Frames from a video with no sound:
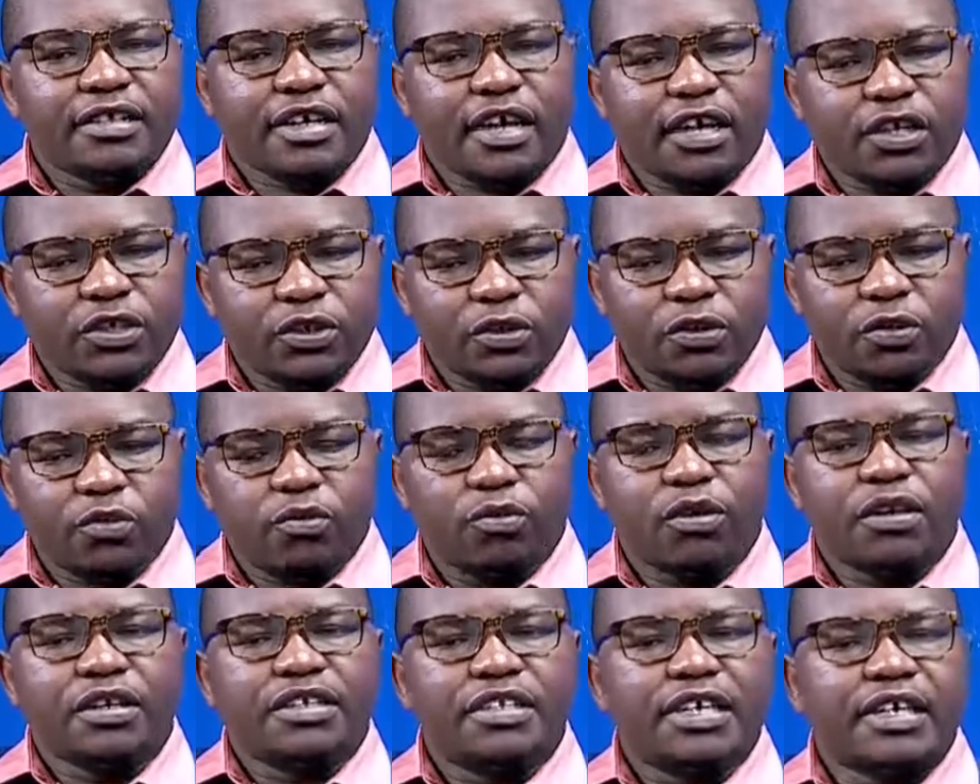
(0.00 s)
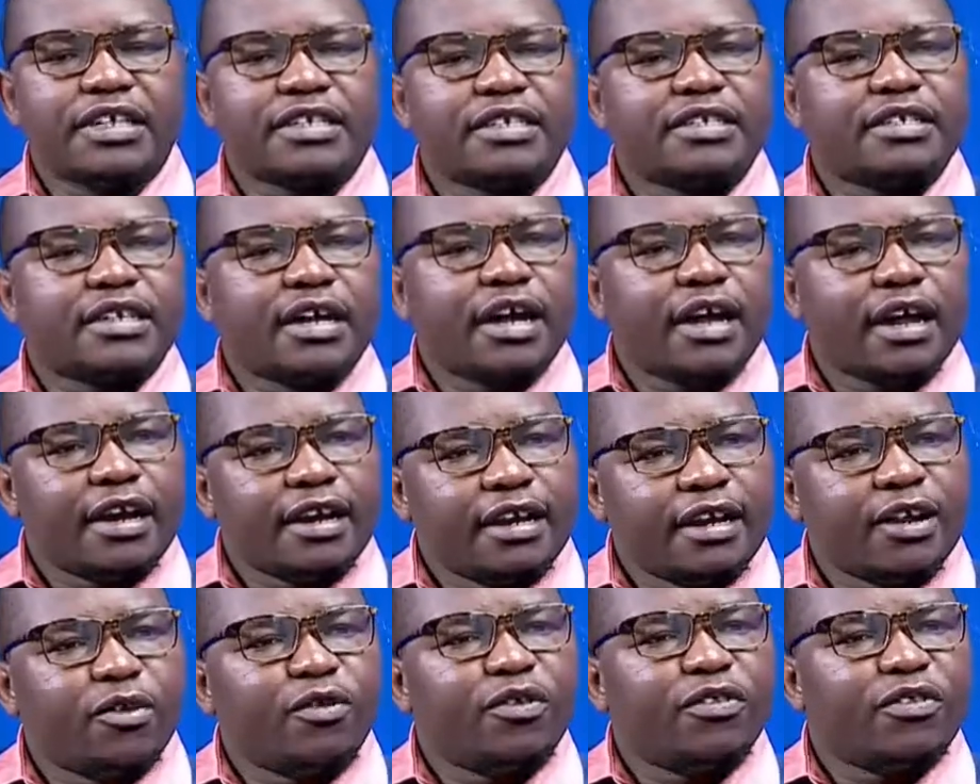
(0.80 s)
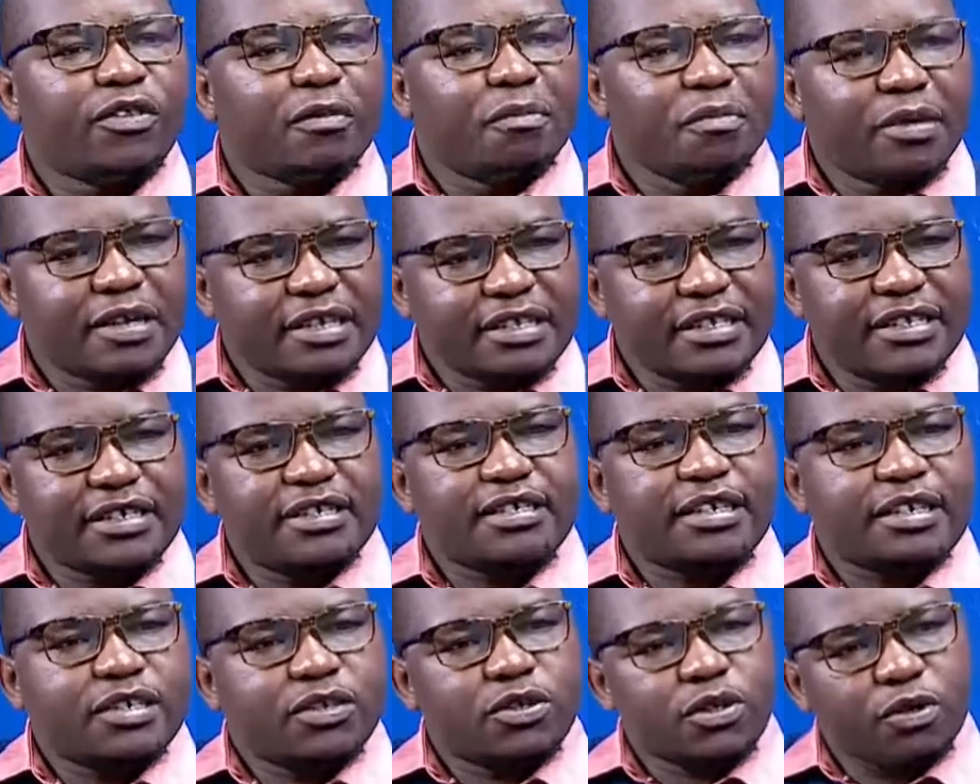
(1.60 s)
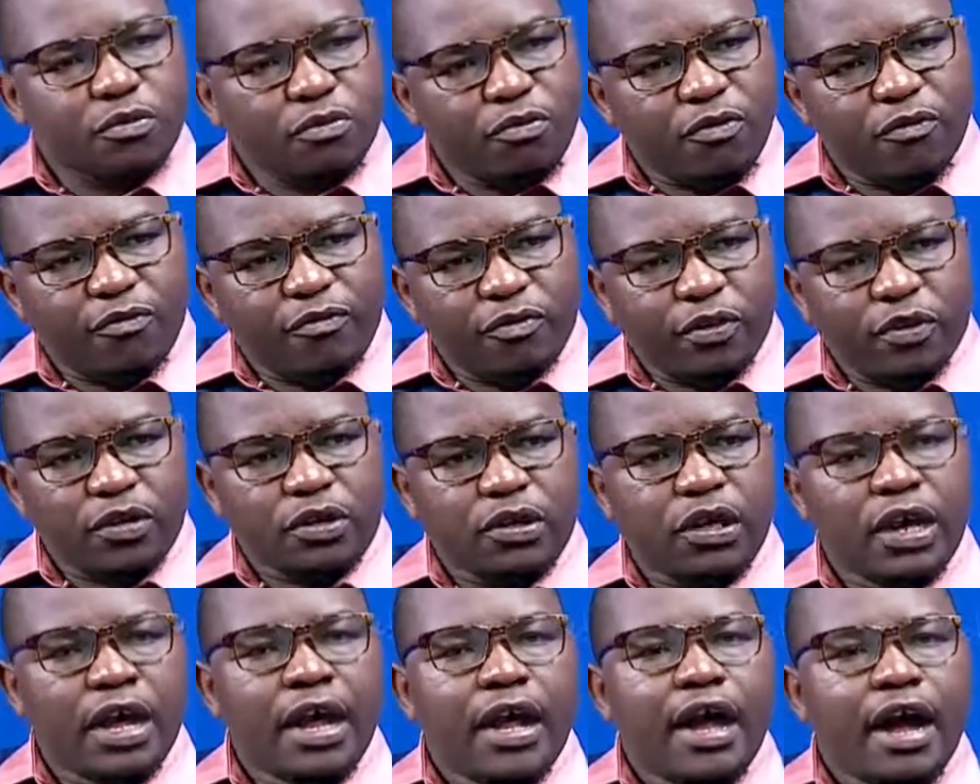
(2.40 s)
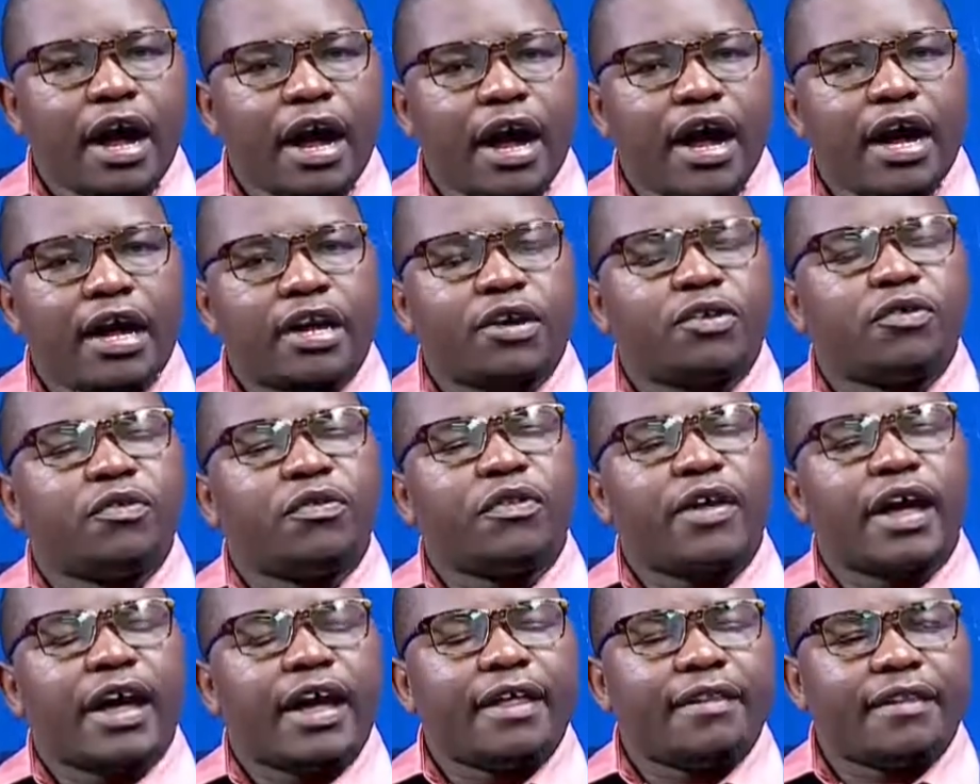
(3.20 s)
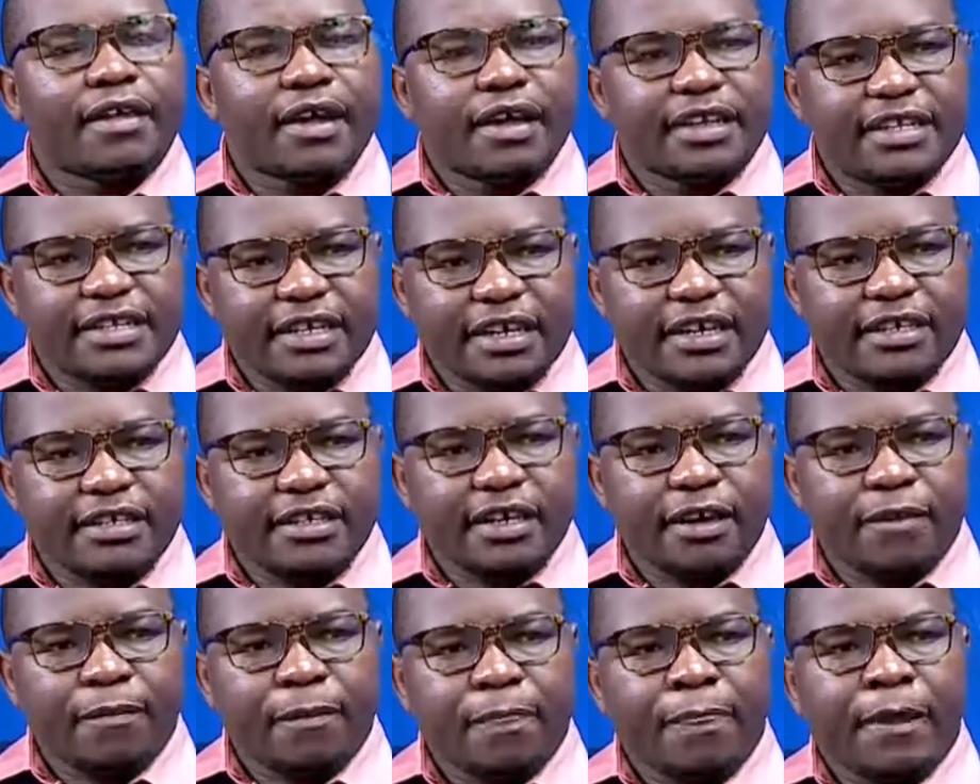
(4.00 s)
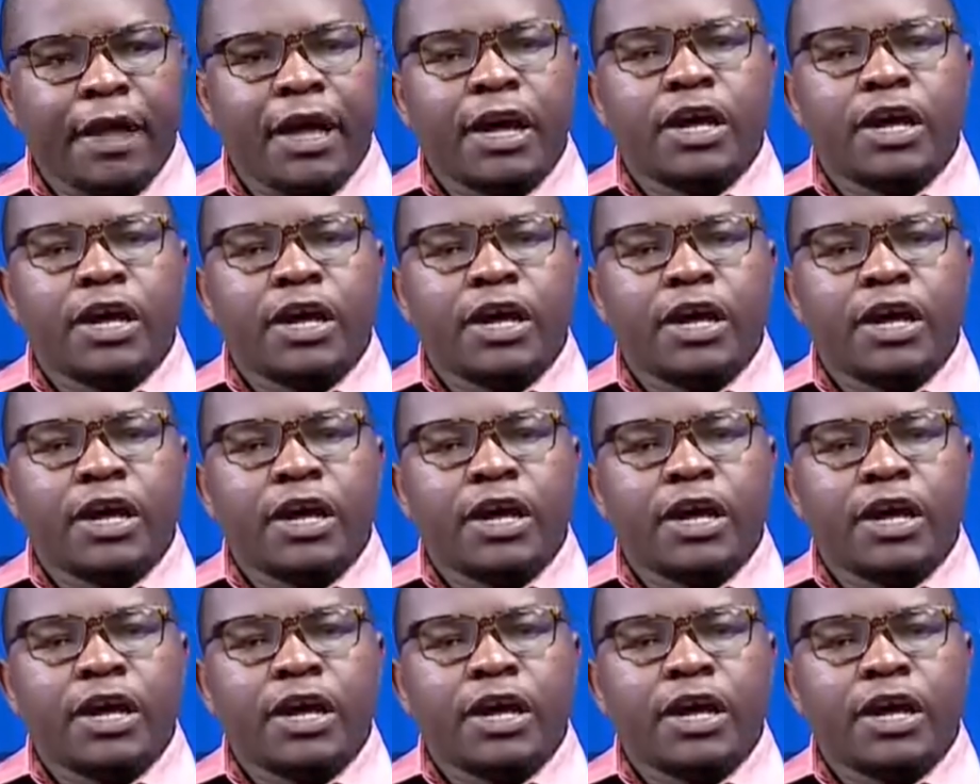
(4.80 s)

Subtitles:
discussion, we'll just deal with the basics as we move on to the other sector.